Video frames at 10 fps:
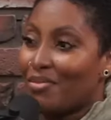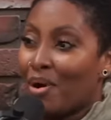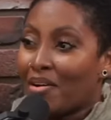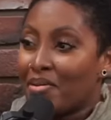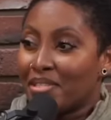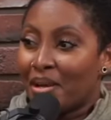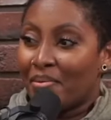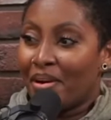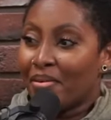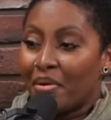while he was at
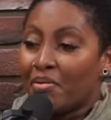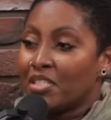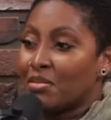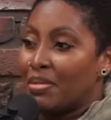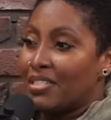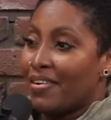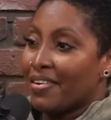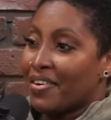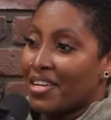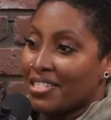work. We would just be
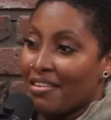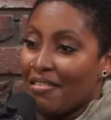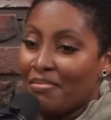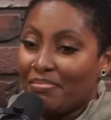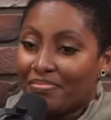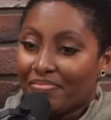talking all the time.